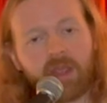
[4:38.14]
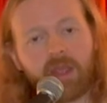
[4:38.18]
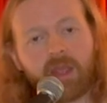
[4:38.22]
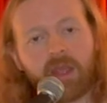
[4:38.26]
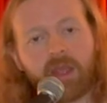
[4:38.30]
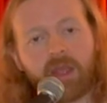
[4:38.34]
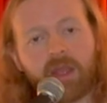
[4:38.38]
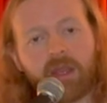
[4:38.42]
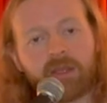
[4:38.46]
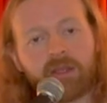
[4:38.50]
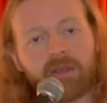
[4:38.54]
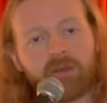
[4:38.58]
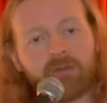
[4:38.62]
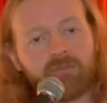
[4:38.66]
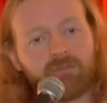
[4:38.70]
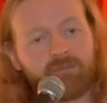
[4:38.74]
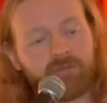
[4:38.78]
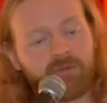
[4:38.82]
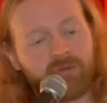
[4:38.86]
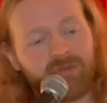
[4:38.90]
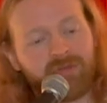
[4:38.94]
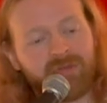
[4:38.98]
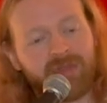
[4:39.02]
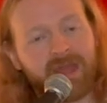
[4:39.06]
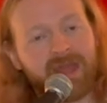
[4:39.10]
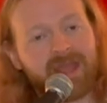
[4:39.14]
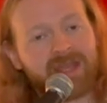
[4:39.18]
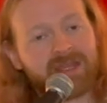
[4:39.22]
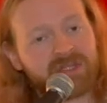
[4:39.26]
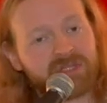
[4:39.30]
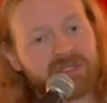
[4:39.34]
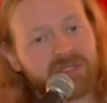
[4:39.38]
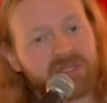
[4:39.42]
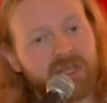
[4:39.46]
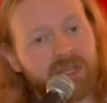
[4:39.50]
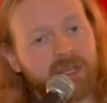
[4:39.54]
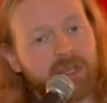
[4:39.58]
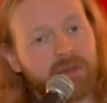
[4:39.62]
And for that
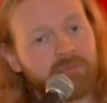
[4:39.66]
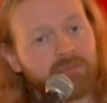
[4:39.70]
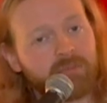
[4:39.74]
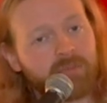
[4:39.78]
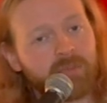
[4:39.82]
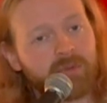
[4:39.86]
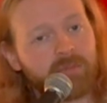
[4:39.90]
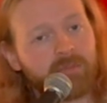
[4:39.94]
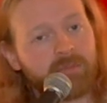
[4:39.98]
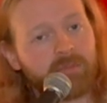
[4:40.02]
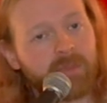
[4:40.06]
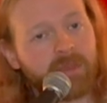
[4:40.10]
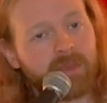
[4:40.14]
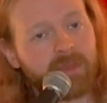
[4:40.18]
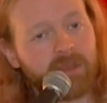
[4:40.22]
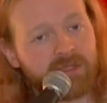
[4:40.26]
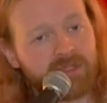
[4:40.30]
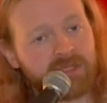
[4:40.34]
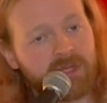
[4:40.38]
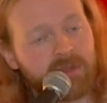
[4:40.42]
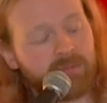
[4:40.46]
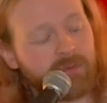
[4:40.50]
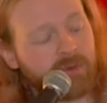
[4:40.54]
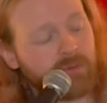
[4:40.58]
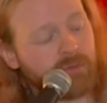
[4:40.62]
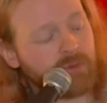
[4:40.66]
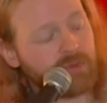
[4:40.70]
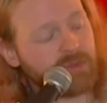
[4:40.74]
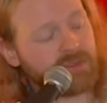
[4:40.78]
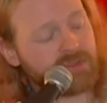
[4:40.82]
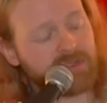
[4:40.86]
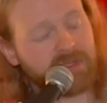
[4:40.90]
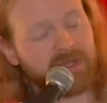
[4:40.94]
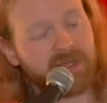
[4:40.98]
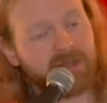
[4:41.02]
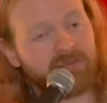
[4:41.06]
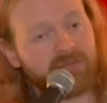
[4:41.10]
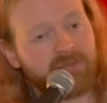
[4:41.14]
shape, the shape that we're using
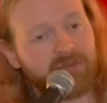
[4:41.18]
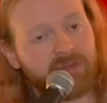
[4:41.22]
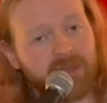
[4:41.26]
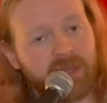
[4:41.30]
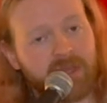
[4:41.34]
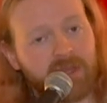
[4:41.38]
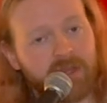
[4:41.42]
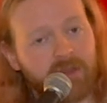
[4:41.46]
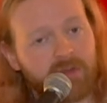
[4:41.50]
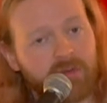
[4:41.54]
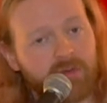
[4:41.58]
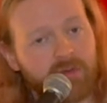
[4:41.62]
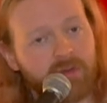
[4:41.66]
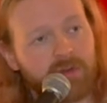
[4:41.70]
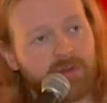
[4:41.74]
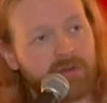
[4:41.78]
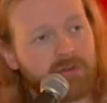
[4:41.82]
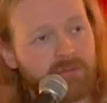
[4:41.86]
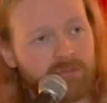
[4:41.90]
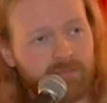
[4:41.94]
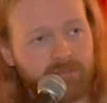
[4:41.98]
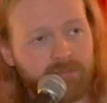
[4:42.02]
there for the A chord,